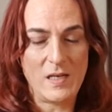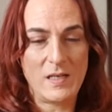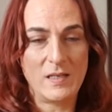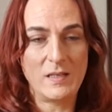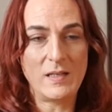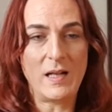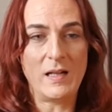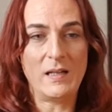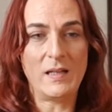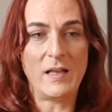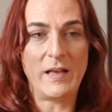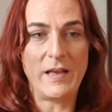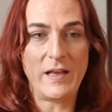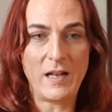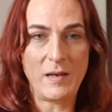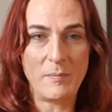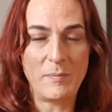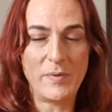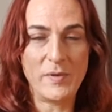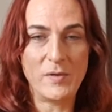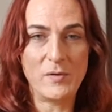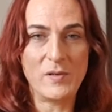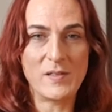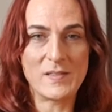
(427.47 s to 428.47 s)
that
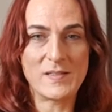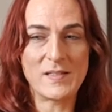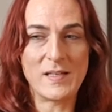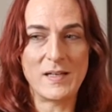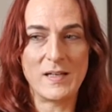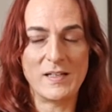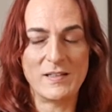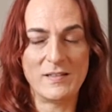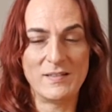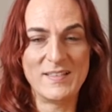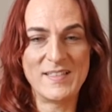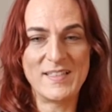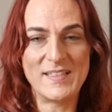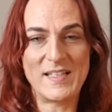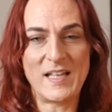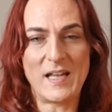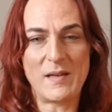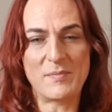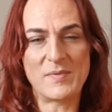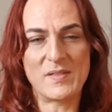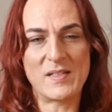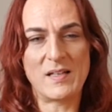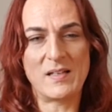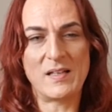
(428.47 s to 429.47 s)
help you. It's the little
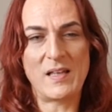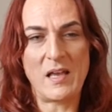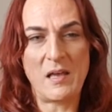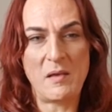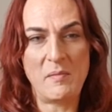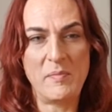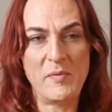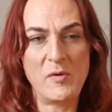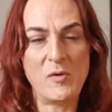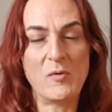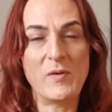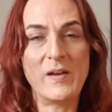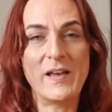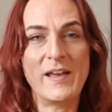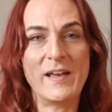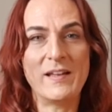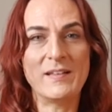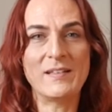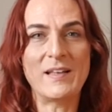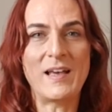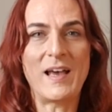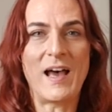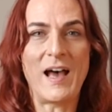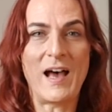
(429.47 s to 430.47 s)
steps that help you
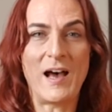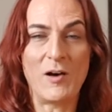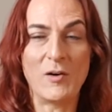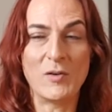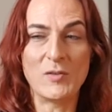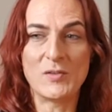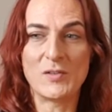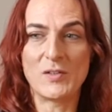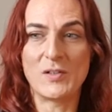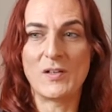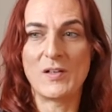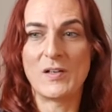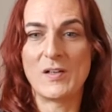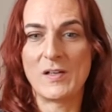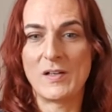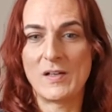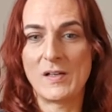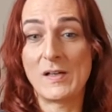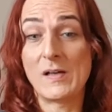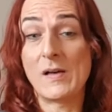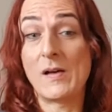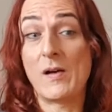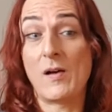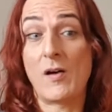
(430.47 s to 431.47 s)
get out
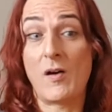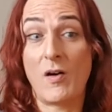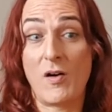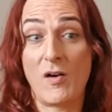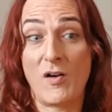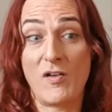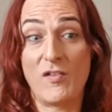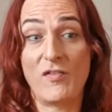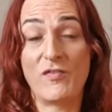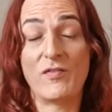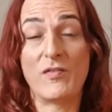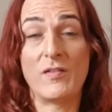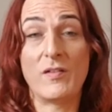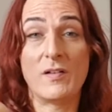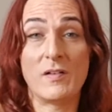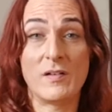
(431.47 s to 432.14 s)
of